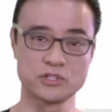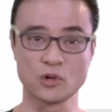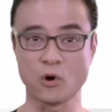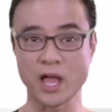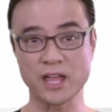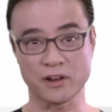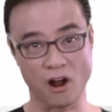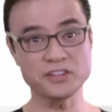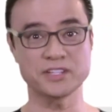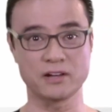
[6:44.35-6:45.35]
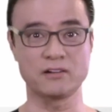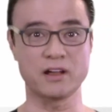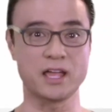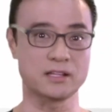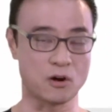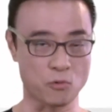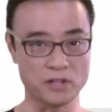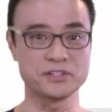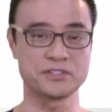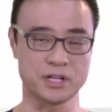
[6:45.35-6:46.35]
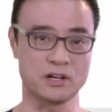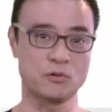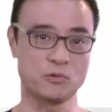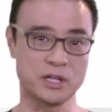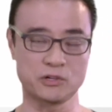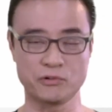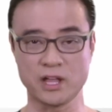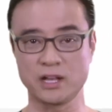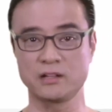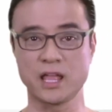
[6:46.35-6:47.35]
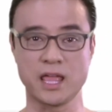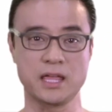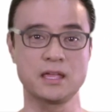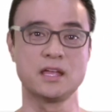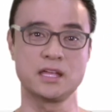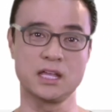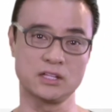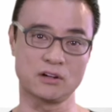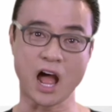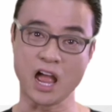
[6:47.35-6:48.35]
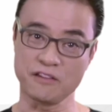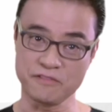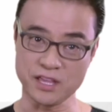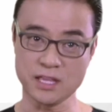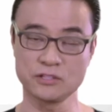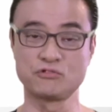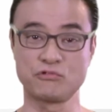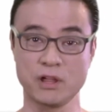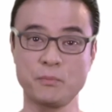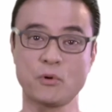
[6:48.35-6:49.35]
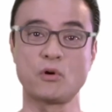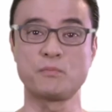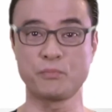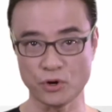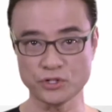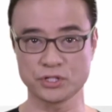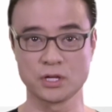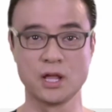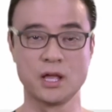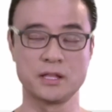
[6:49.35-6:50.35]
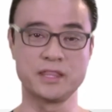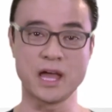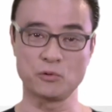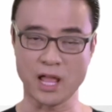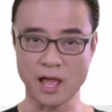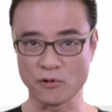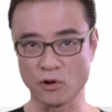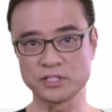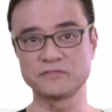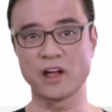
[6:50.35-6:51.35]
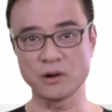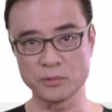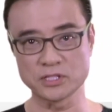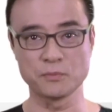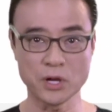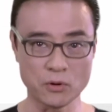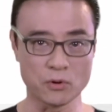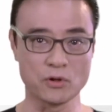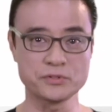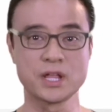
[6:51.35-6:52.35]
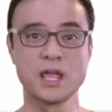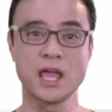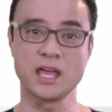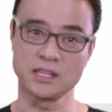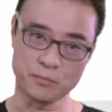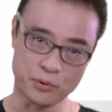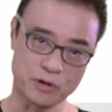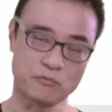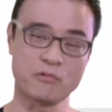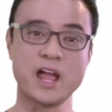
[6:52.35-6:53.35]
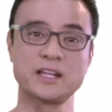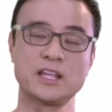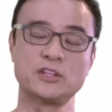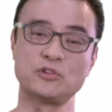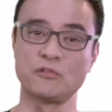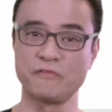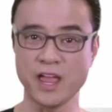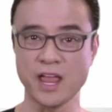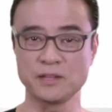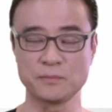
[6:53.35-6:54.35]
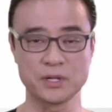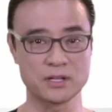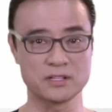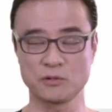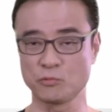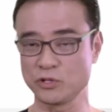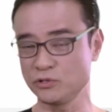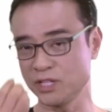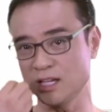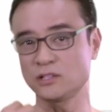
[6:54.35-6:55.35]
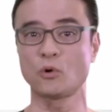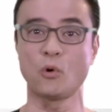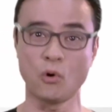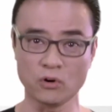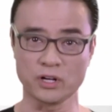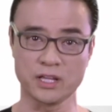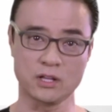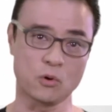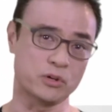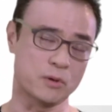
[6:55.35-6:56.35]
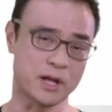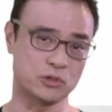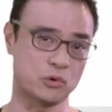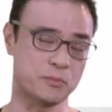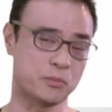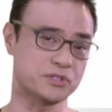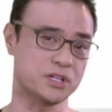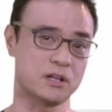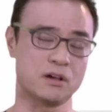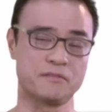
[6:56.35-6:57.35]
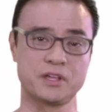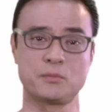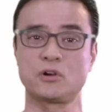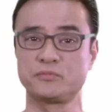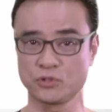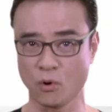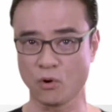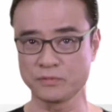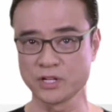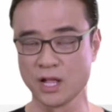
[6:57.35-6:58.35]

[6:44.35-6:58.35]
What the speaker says: So at our center and our wellness center, we created either IV, drip, or push that would have all these vitamins and minerals and then put it right into your vein, because when you take it orally, only about 20% of them are absorbed.